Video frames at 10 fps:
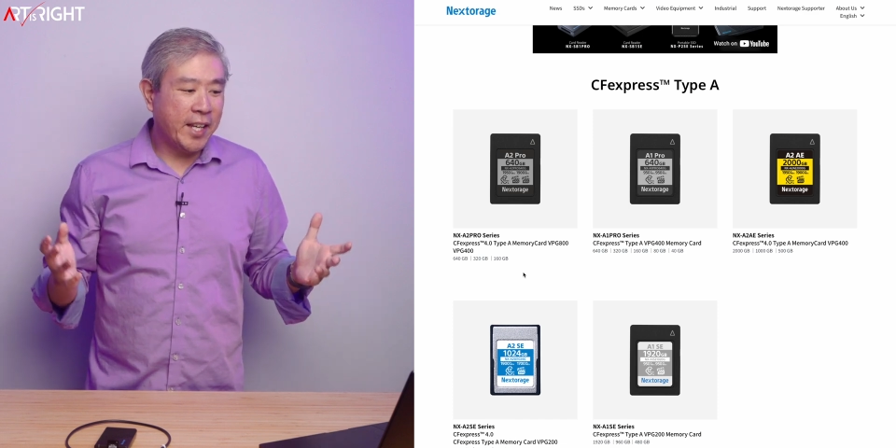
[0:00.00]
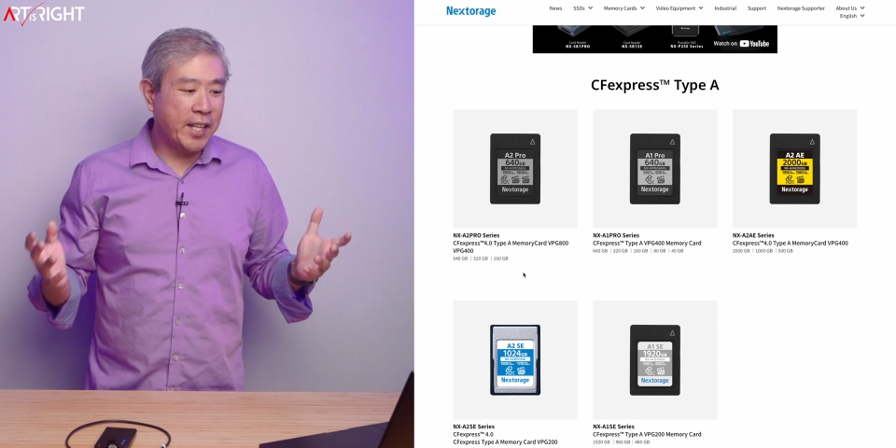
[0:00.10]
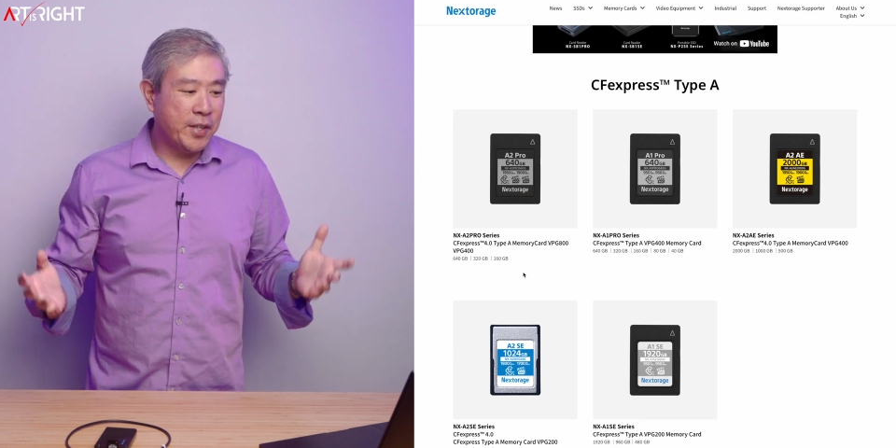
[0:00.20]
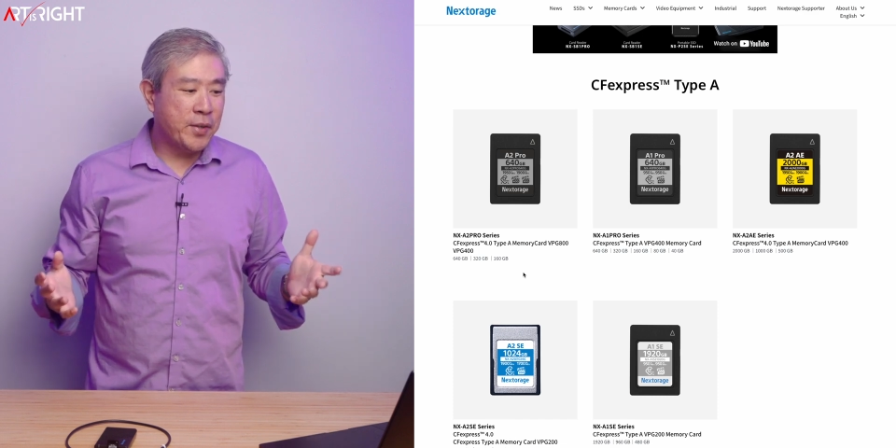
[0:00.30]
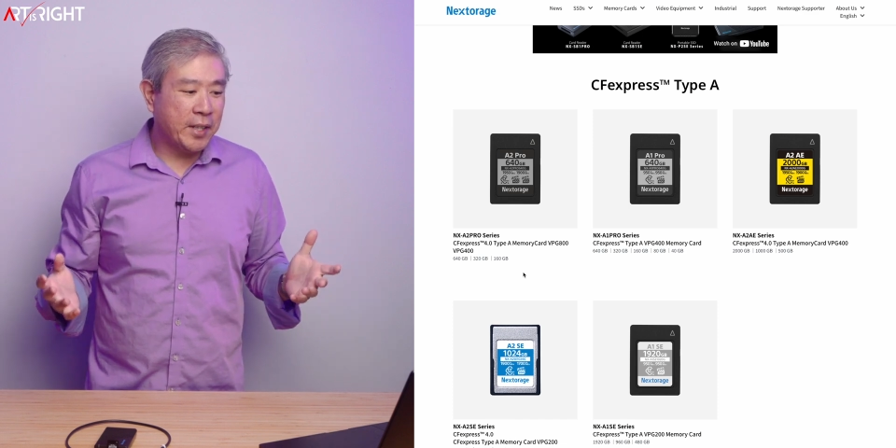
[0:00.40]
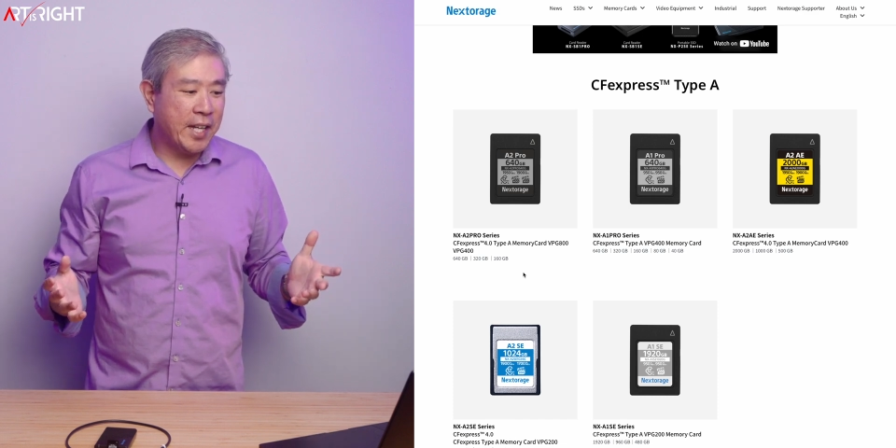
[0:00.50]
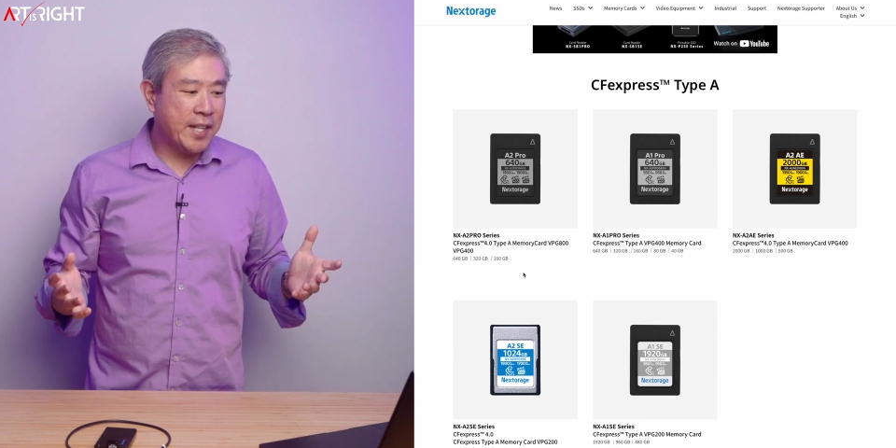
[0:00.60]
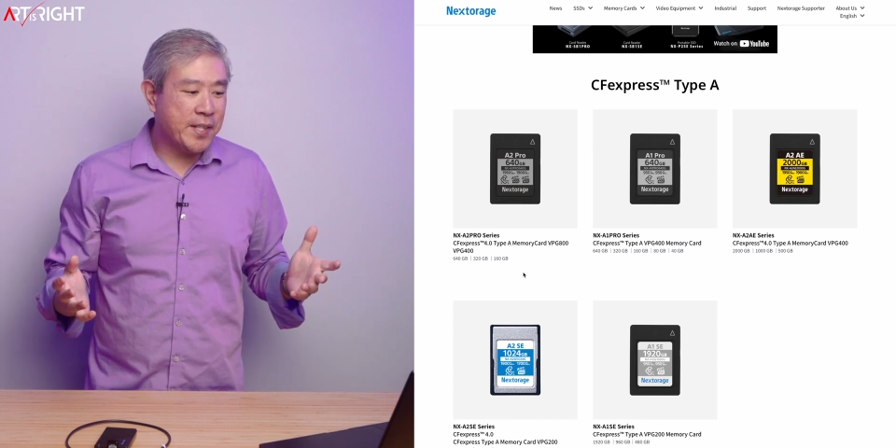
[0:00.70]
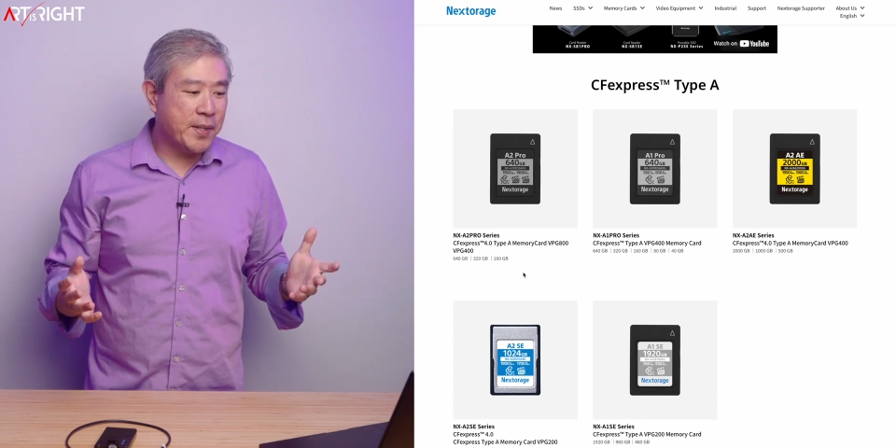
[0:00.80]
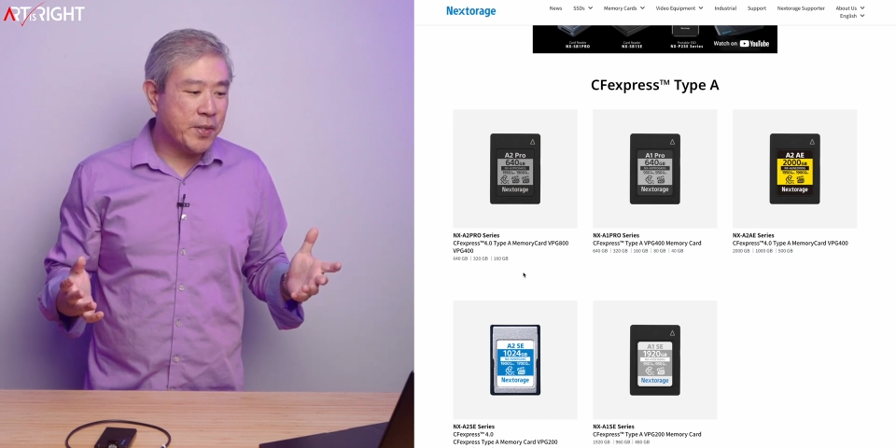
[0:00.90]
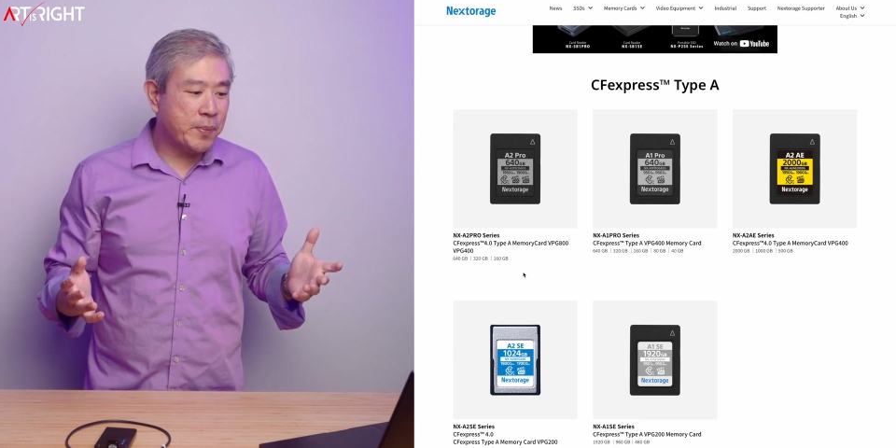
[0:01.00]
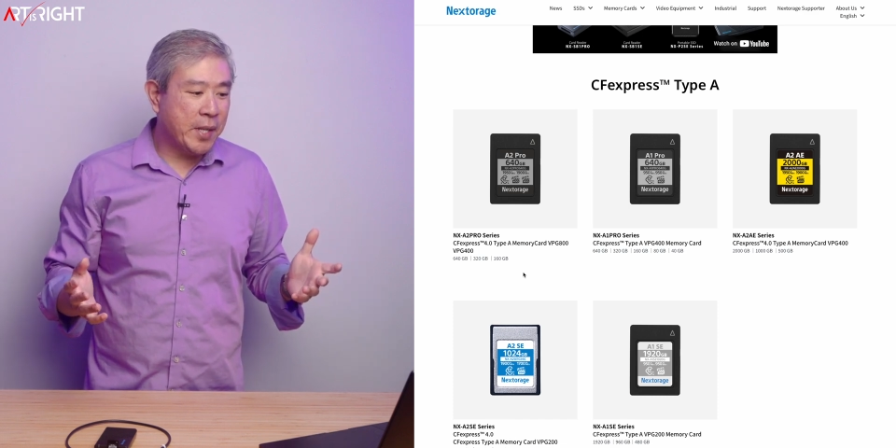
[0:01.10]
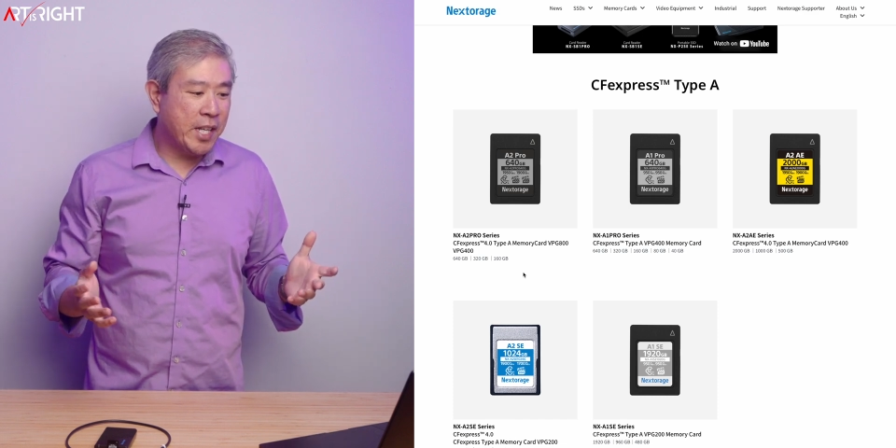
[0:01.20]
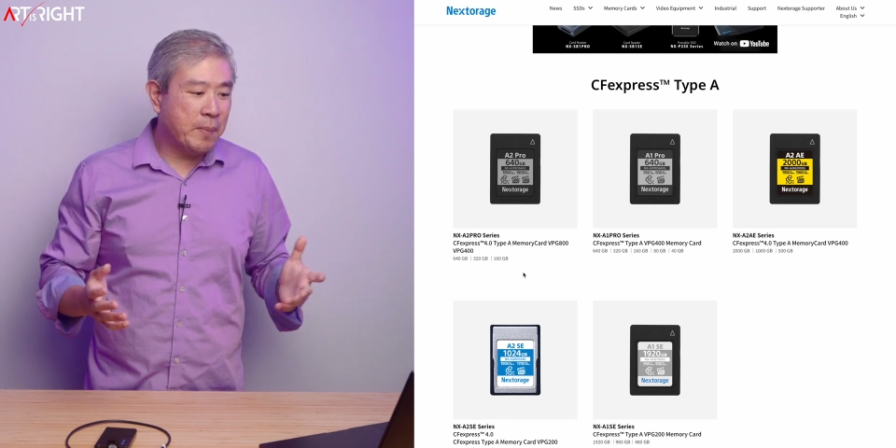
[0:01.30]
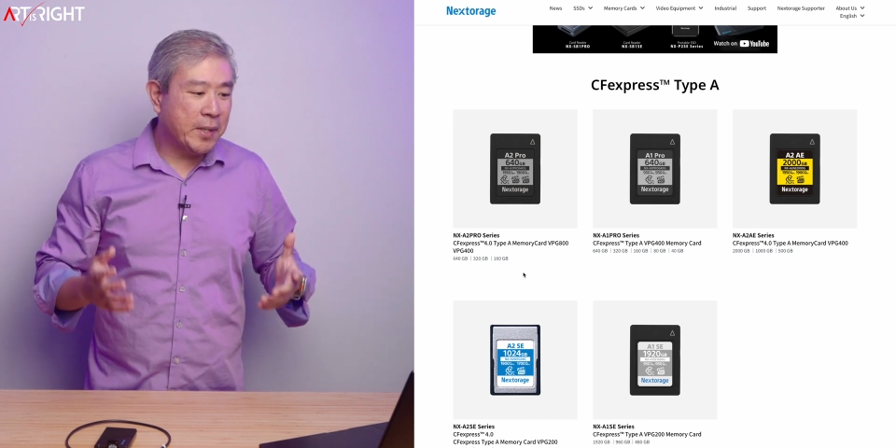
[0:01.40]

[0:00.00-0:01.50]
can utilize those speed,